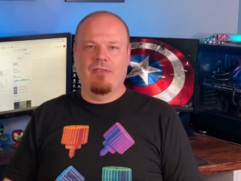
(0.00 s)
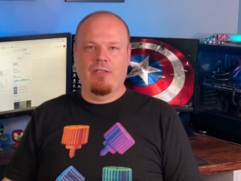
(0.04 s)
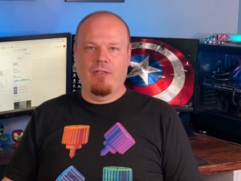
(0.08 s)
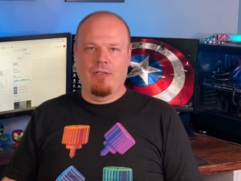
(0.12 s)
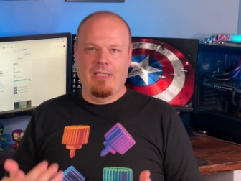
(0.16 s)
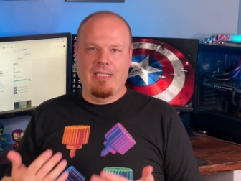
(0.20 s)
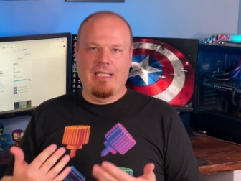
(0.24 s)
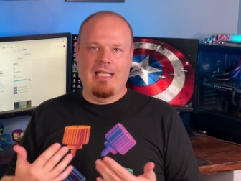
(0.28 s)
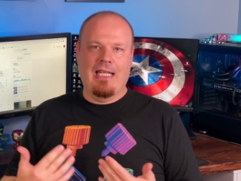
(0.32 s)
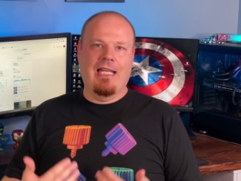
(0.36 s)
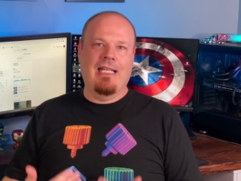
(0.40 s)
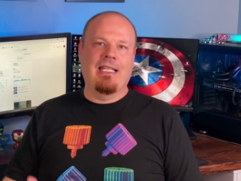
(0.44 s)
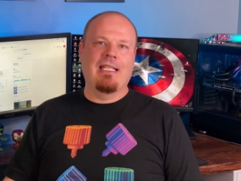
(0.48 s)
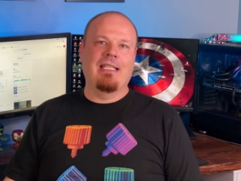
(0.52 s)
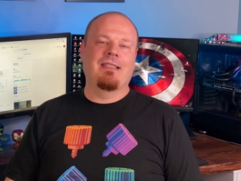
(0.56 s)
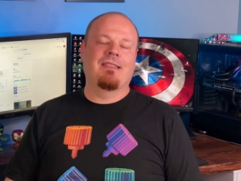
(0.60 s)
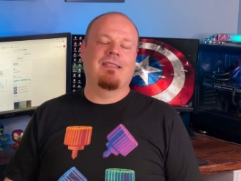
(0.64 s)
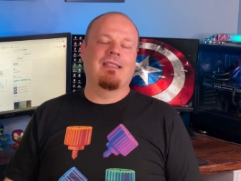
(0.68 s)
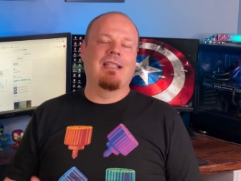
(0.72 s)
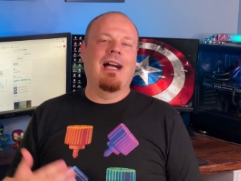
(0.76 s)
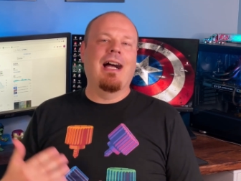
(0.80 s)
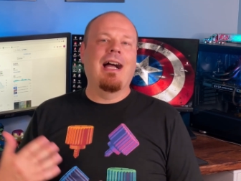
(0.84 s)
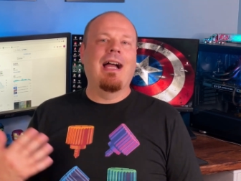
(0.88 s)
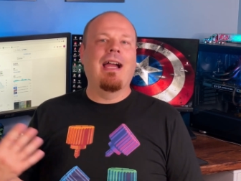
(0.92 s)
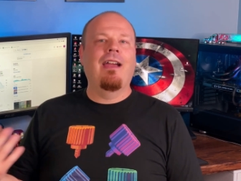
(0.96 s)
3080s,
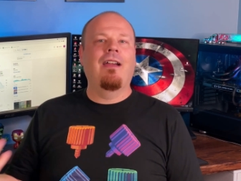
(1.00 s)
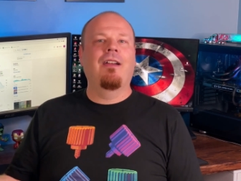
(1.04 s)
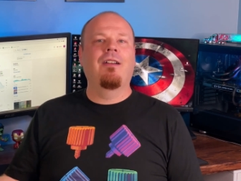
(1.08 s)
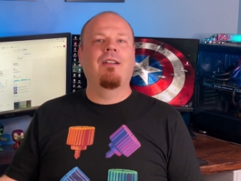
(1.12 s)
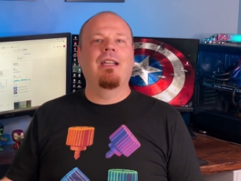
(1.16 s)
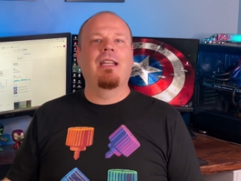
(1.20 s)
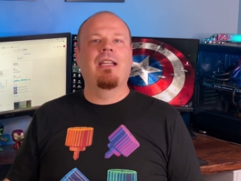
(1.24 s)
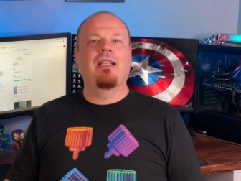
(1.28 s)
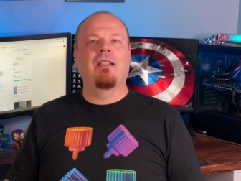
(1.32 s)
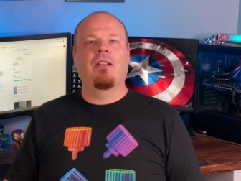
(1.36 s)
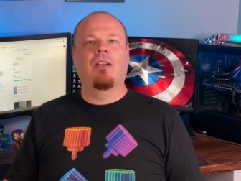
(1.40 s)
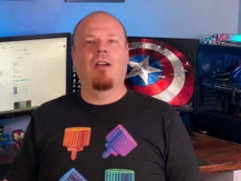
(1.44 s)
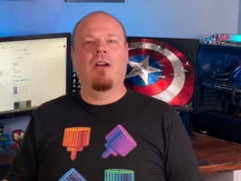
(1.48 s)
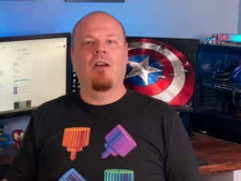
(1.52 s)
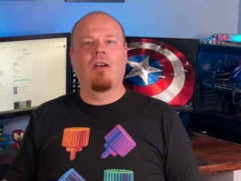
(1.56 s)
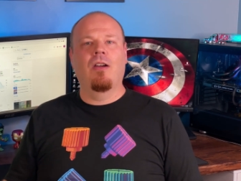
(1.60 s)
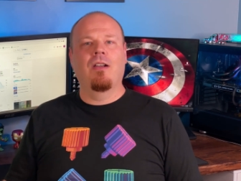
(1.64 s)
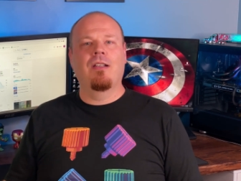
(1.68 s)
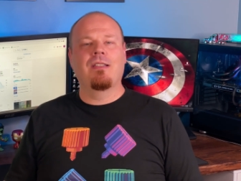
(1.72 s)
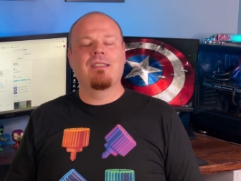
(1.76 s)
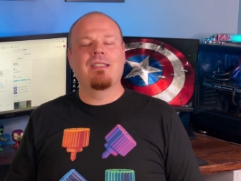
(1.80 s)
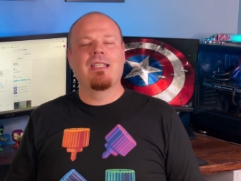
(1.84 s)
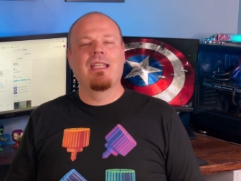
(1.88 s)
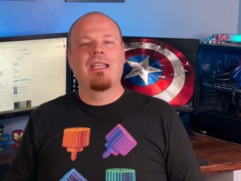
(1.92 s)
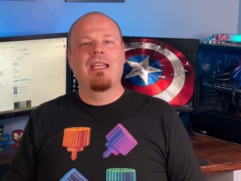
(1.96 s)
the higher end
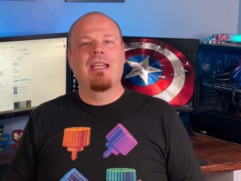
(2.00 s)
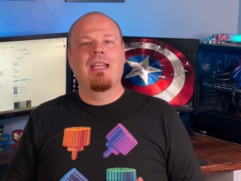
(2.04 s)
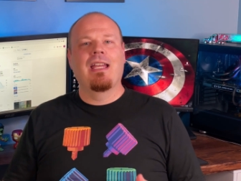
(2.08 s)
cards,